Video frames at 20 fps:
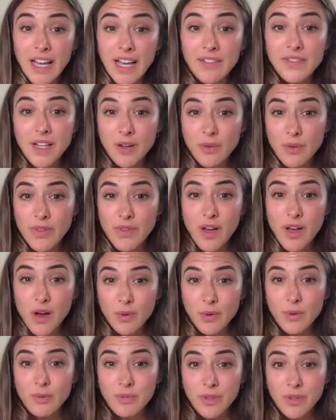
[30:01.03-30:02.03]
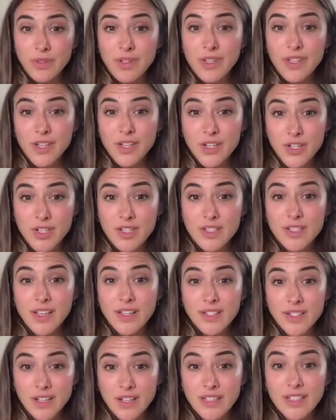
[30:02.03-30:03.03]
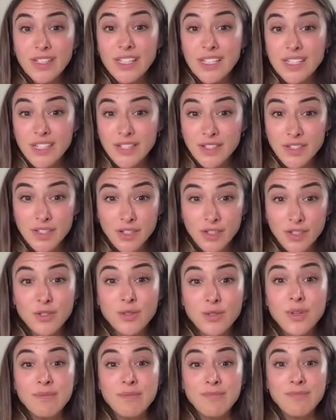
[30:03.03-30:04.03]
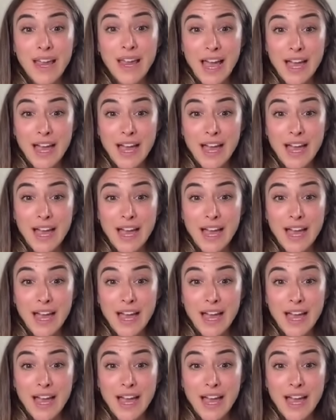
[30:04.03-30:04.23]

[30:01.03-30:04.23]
have dealt with autoimmune conditions. I certainly did too in